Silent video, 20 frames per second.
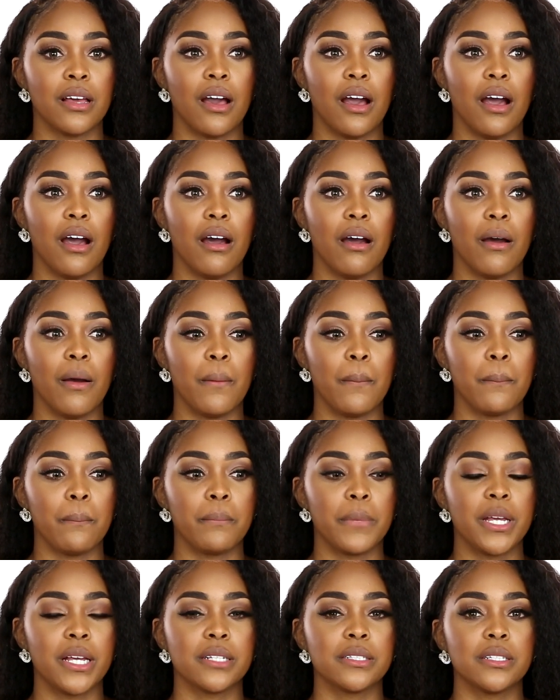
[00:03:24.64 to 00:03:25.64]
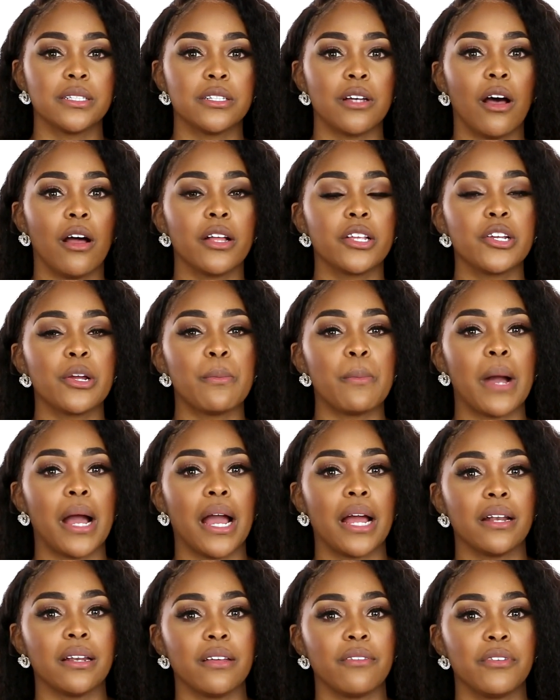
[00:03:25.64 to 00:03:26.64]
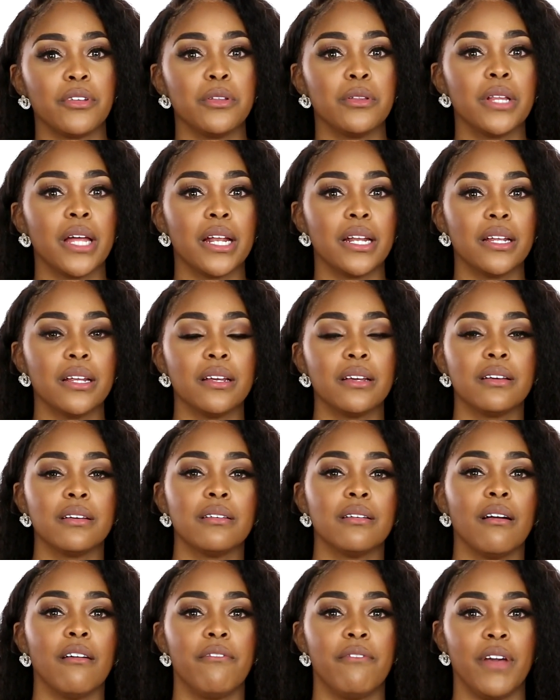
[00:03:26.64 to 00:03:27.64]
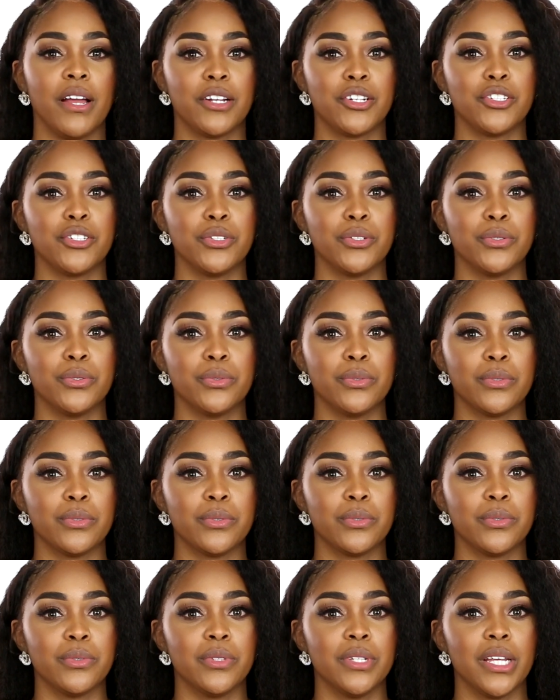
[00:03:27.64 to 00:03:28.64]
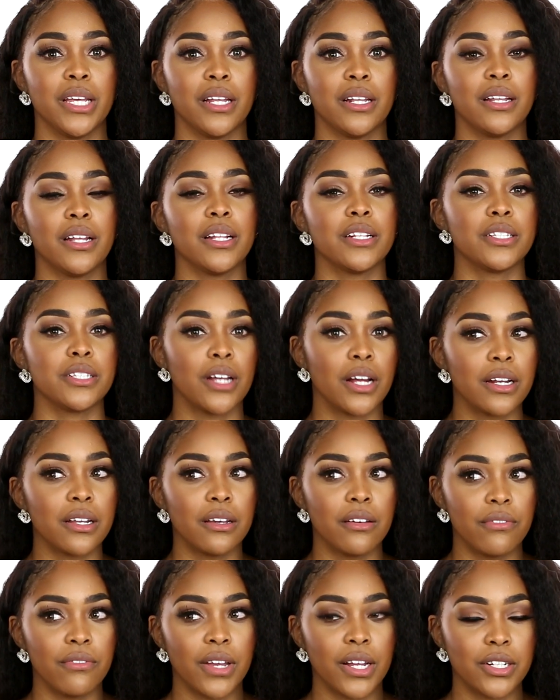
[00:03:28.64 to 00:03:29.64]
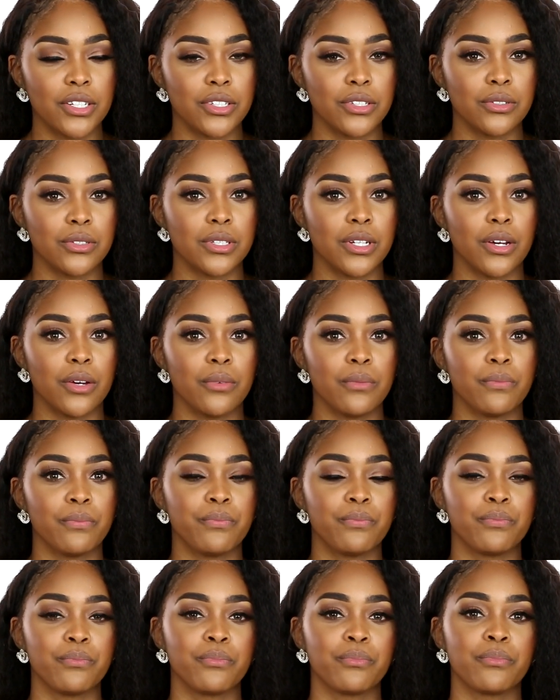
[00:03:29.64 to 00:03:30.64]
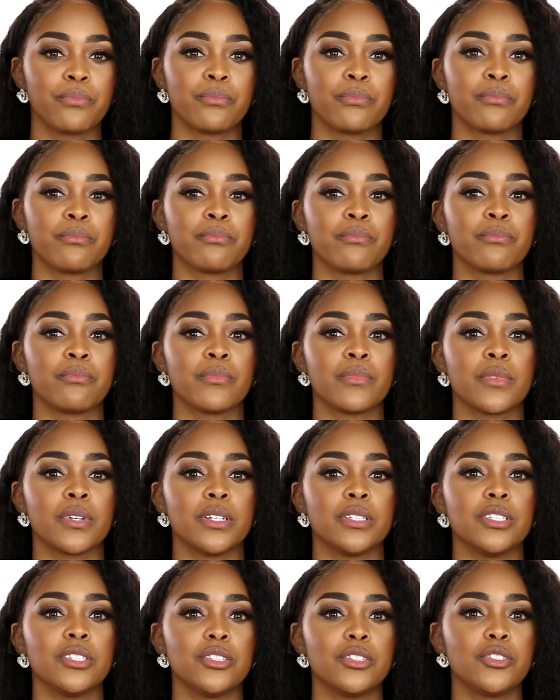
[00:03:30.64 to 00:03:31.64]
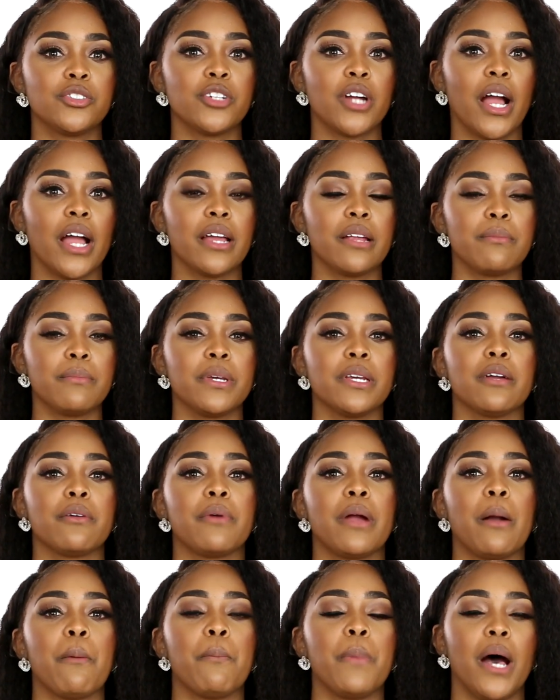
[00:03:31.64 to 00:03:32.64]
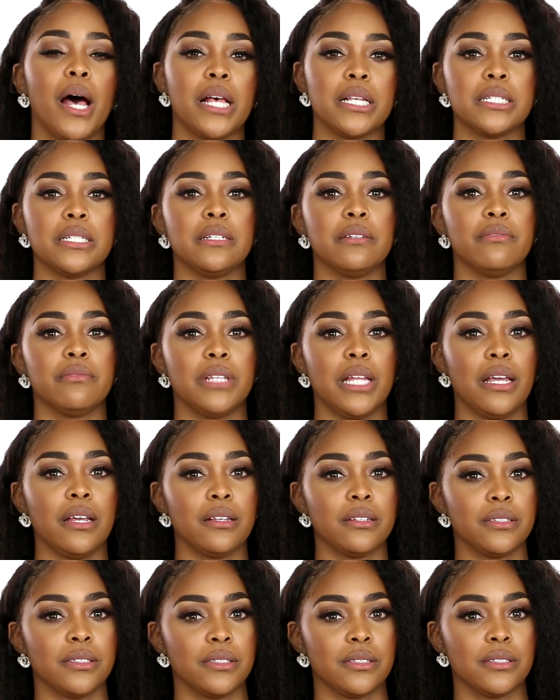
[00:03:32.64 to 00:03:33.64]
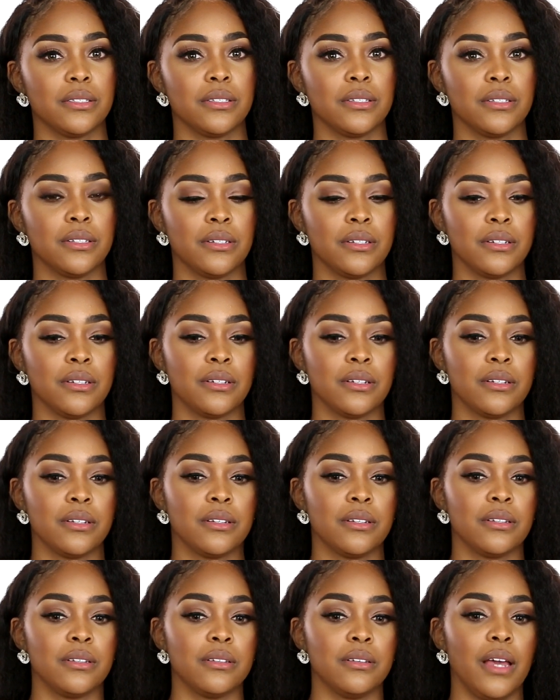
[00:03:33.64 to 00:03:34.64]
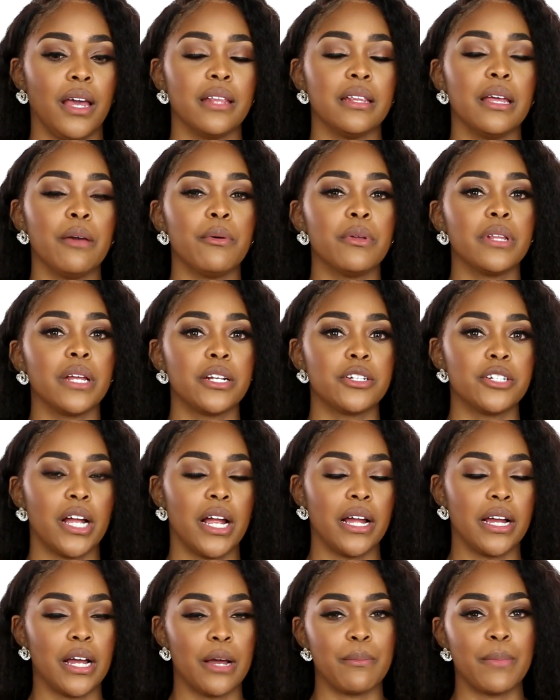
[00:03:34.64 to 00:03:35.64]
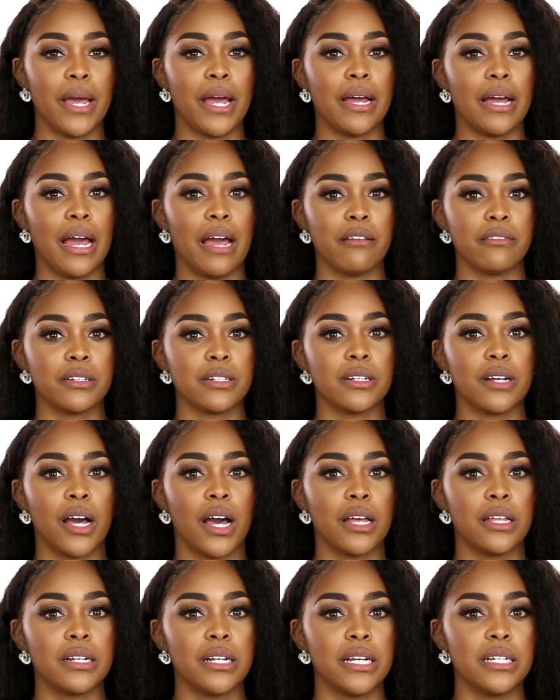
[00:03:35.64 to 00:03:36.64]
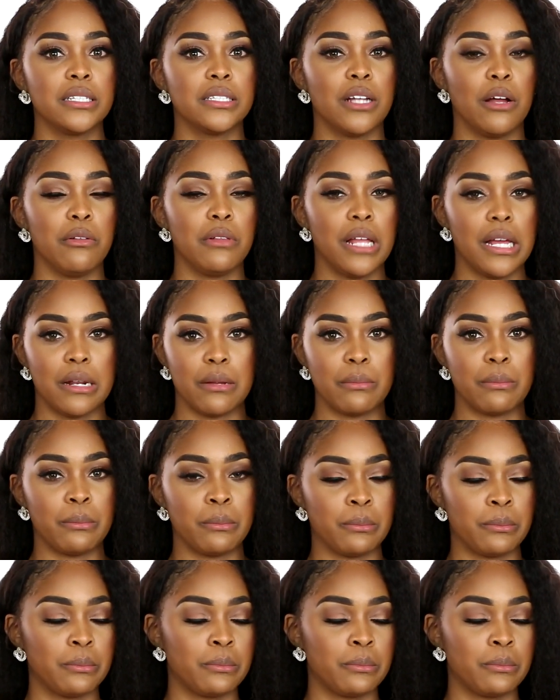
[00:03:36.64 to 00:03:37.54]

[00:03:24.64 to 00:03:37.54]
um, because it's all in your mind. If you let it affect you, then it's going to affect you. So just try and be around positive things. And then when they try and come back after the holidays, don't let them.